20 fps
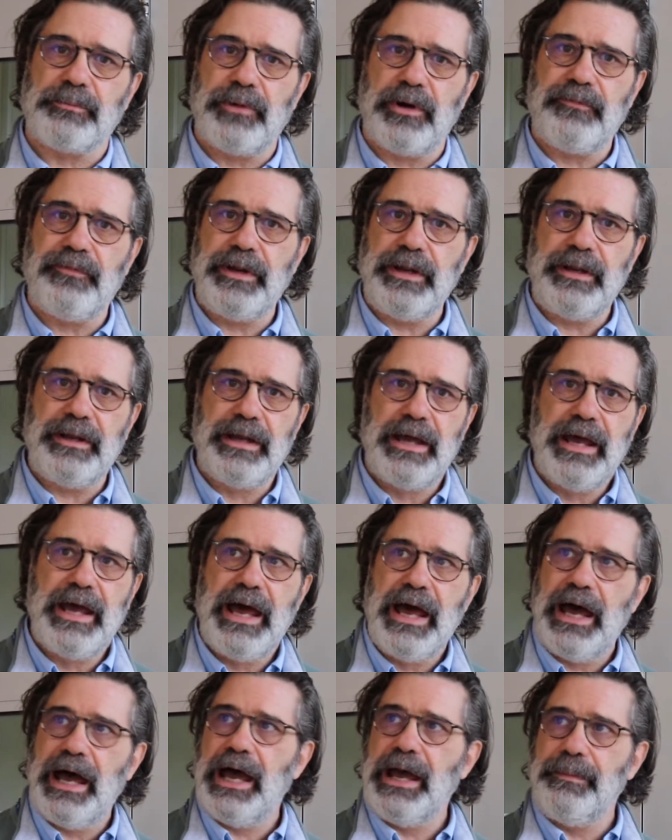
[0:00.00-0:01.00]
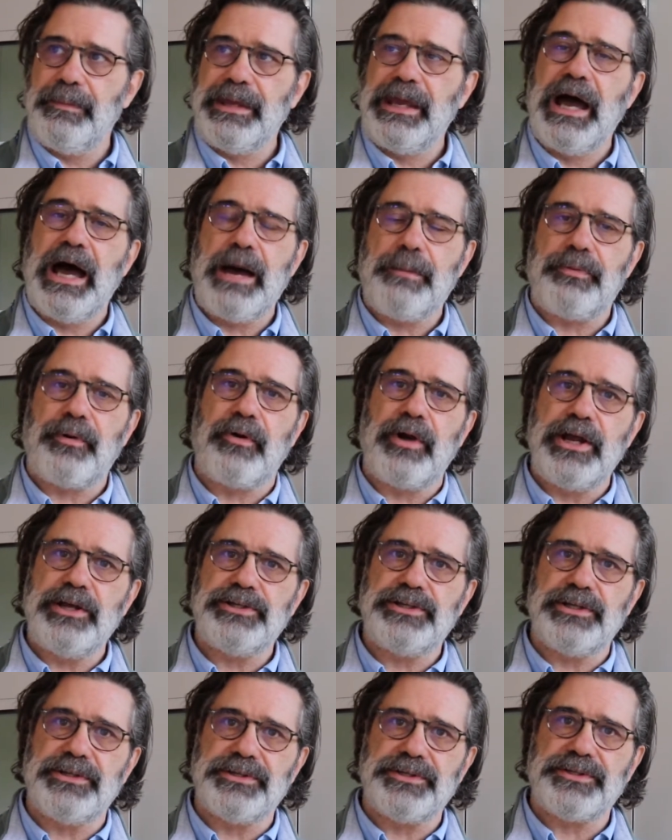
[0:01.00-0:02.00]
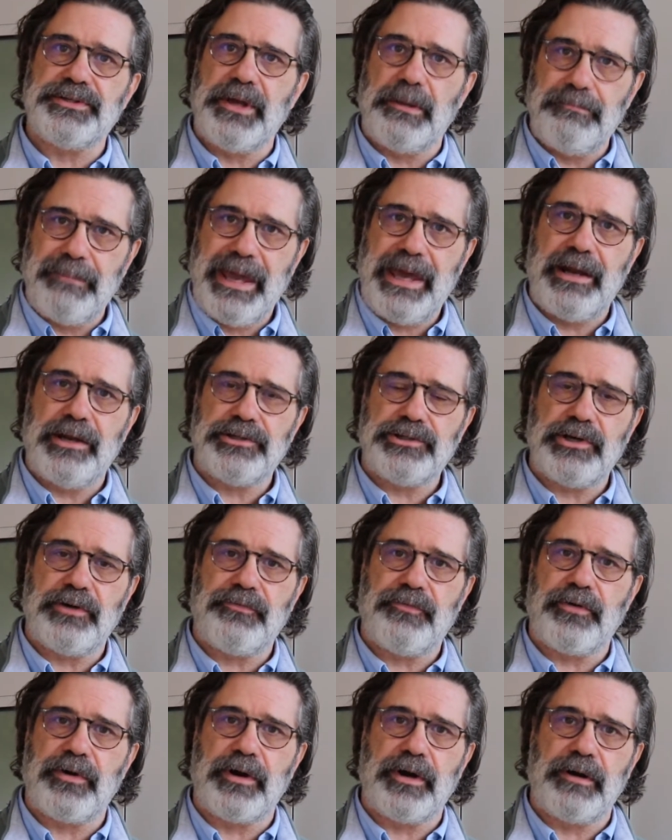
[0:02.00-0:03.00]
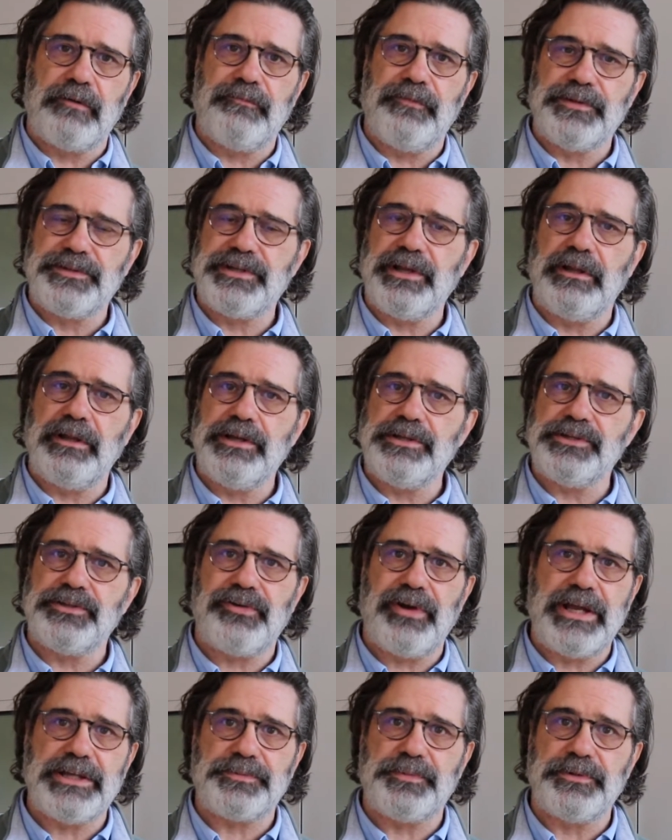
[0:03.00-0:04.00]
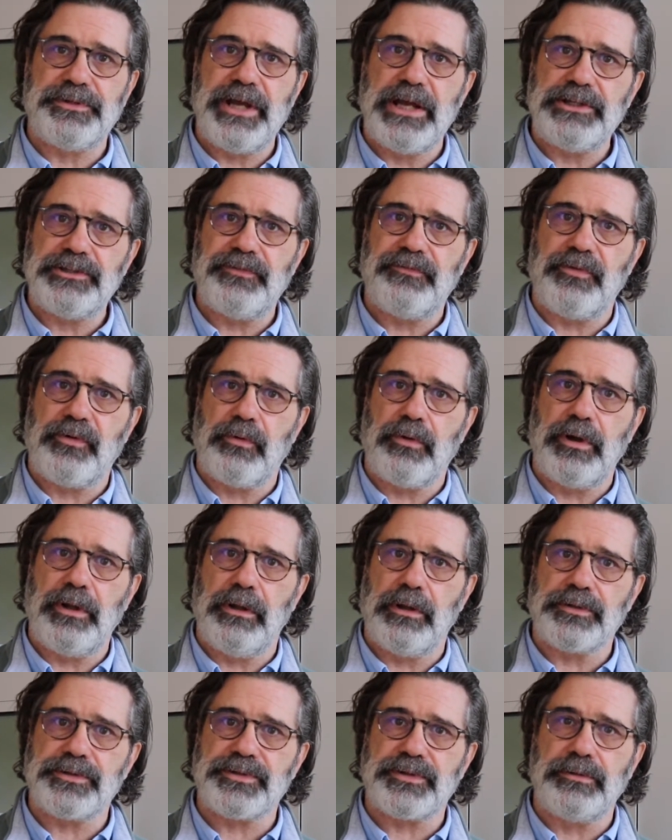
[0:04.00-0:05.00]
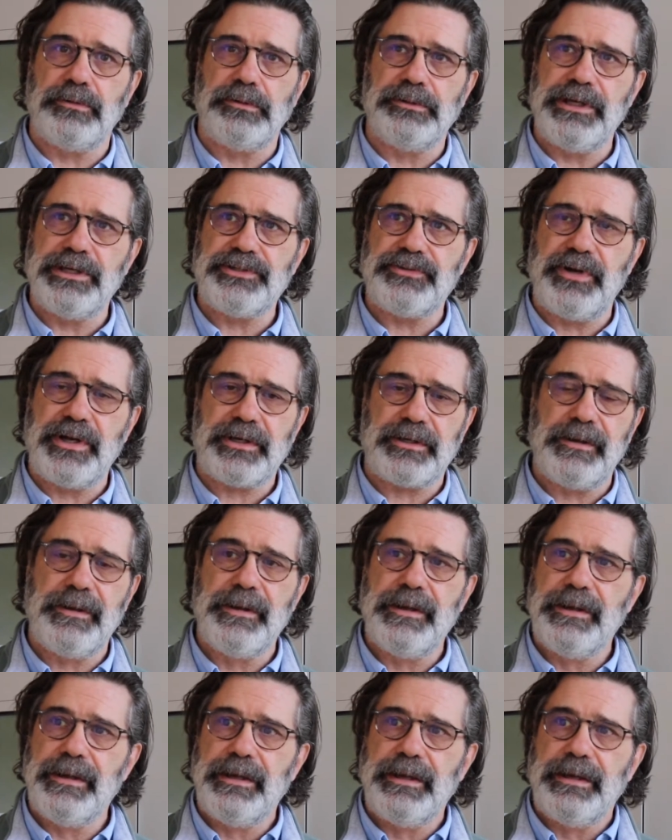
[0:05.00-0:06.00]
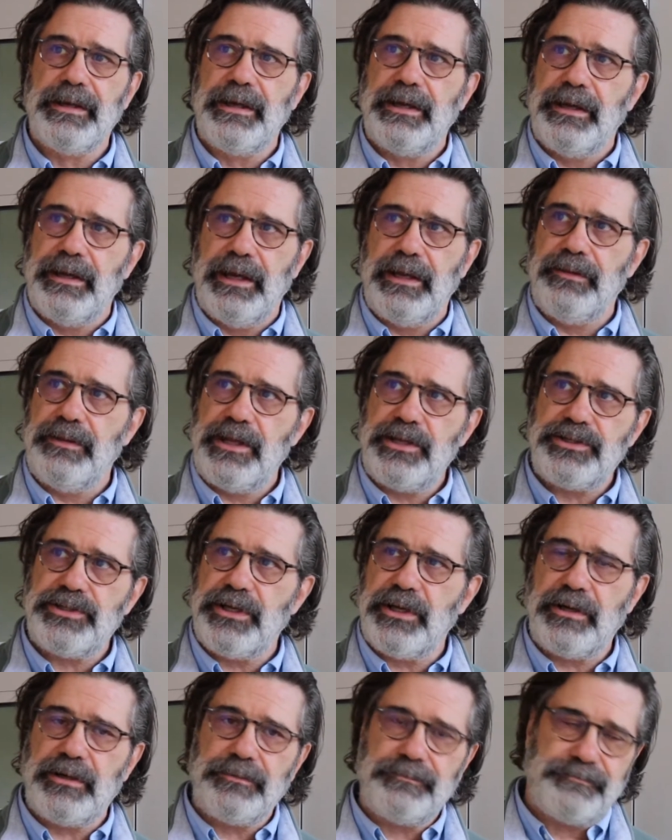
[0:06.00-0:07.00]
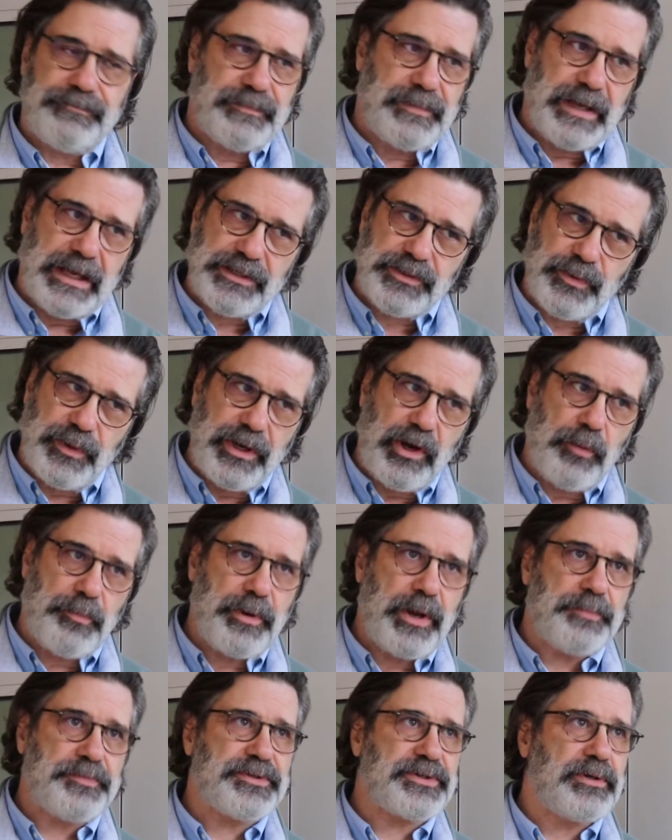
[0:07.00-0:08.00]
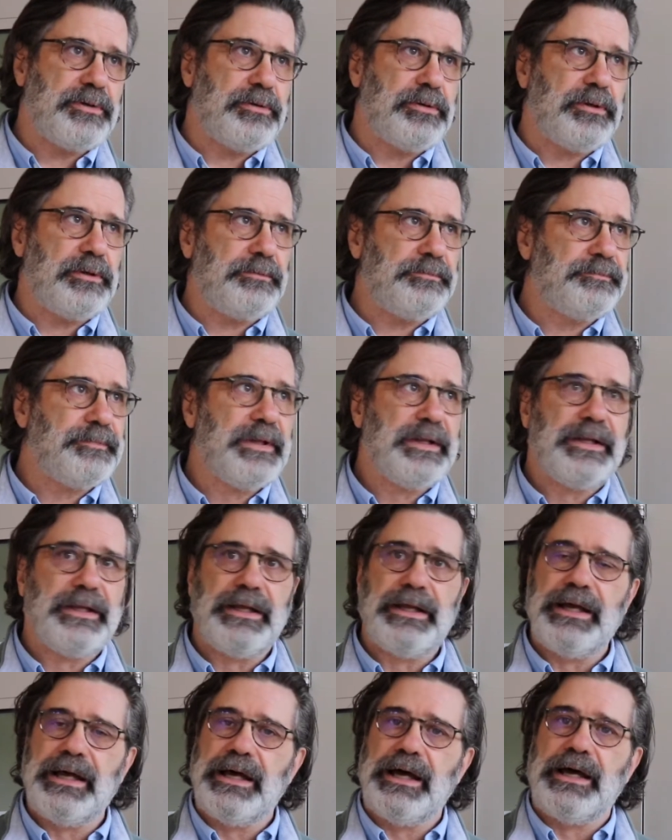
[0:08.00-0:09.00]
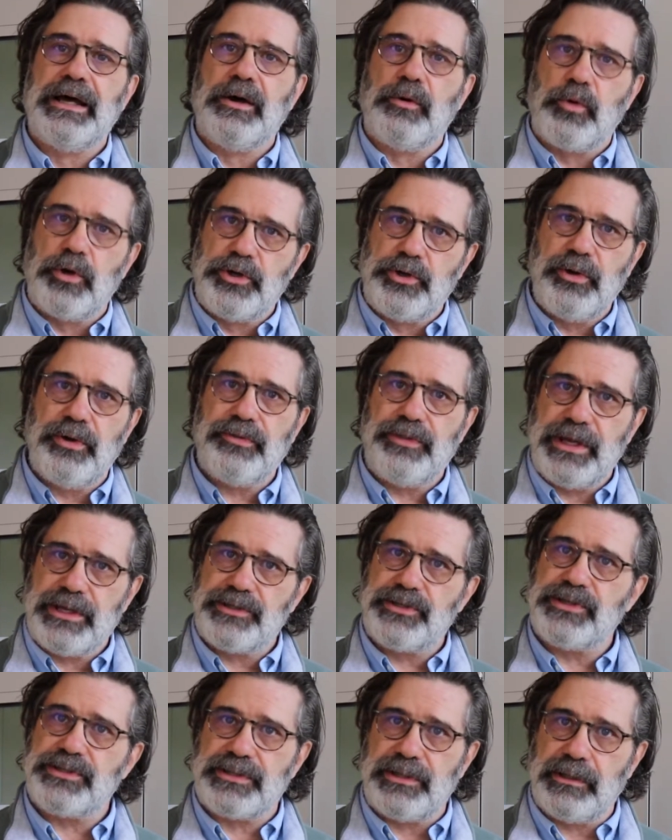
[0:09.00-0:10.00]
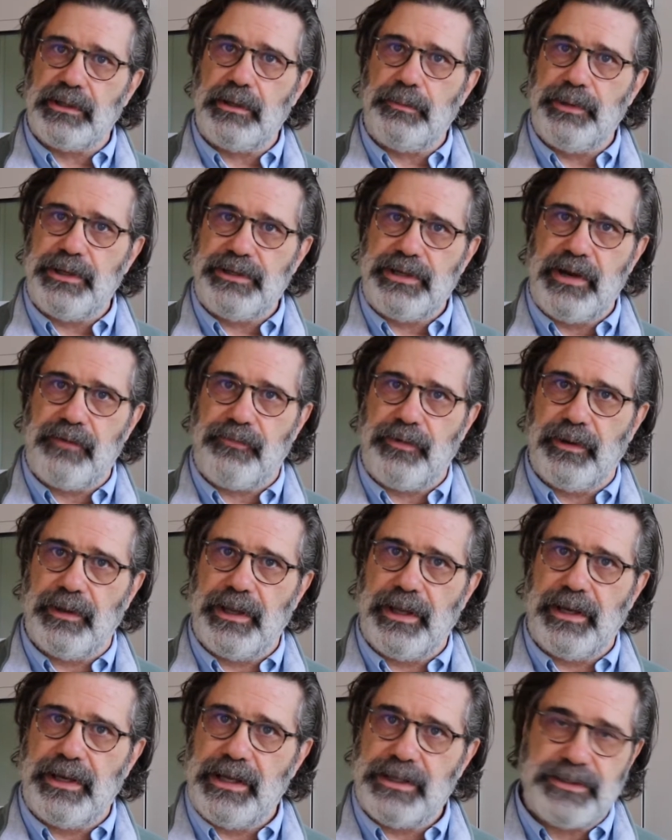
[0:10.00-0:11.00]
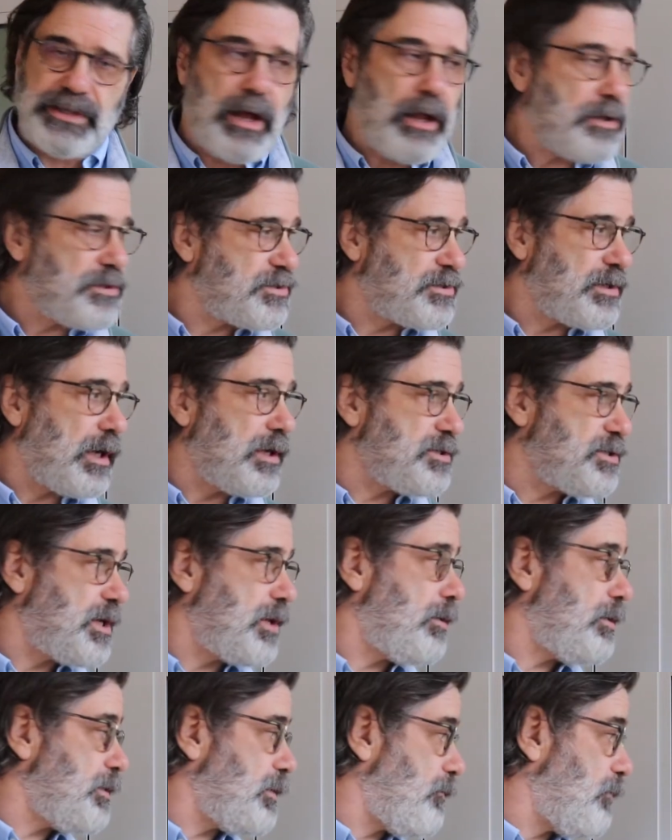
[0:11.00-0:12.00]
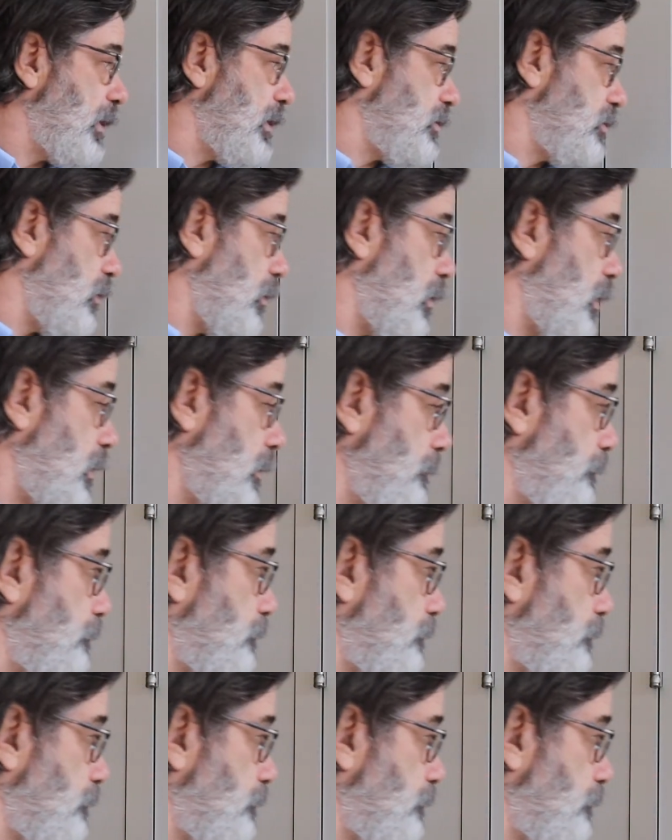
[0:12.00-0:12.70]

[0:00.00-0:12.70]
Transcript: Murphy. I'm the Operations Manager for Facilities and Transportation for Royal Oak School District. And this year, as we open up school, we're doing things just a little bit differently. And it all starts here at the front door.